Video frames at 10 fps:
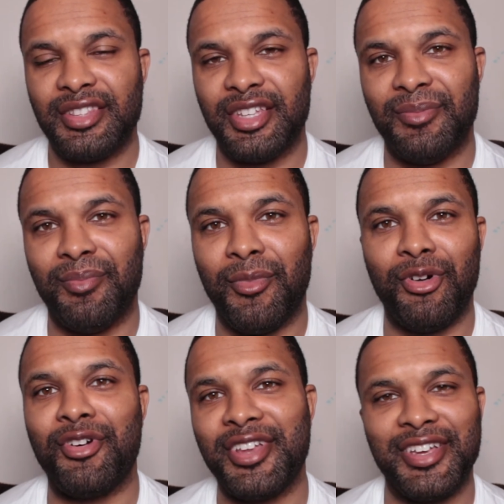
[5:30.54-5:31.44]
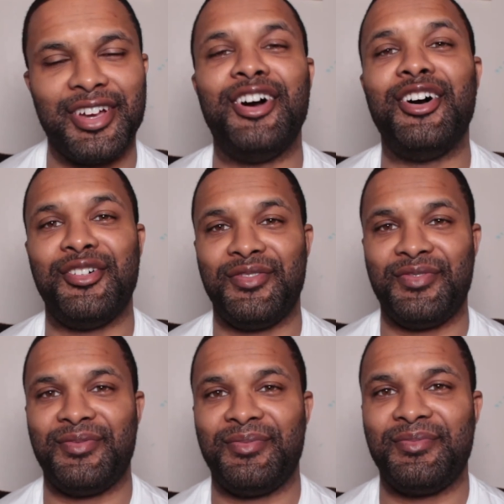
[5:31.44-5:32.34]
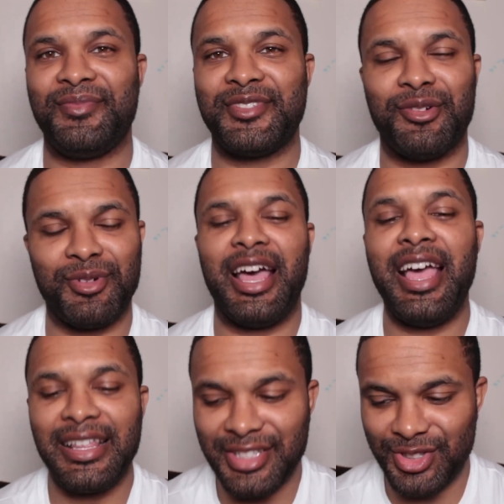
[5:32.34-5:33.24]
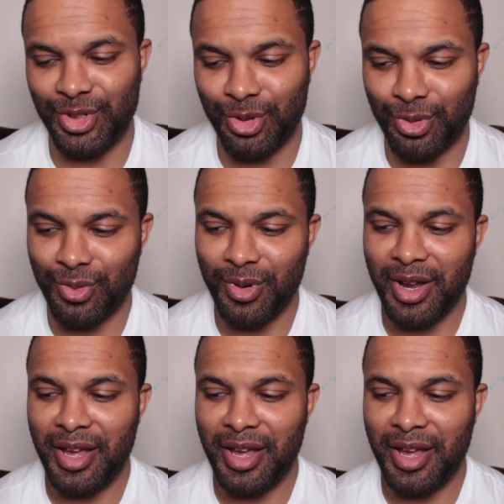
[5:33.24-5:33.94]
the morning of, so what I had to do,